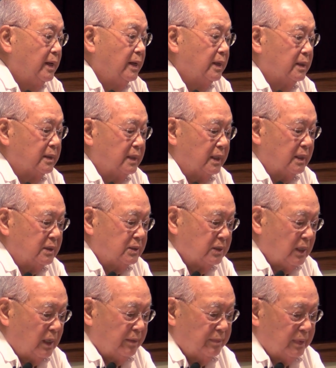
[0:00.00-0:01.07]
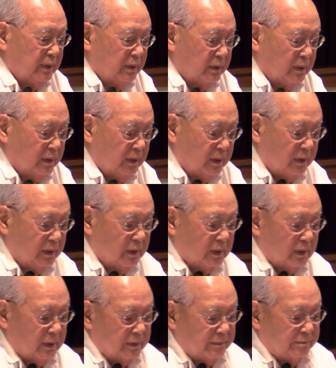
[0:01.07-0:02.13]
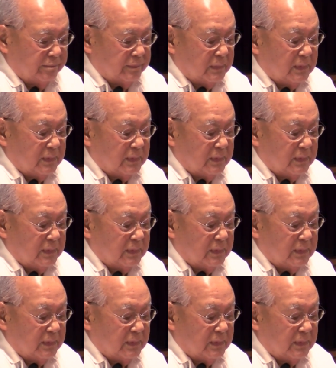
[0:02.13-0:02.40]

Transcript: and got a job in the um,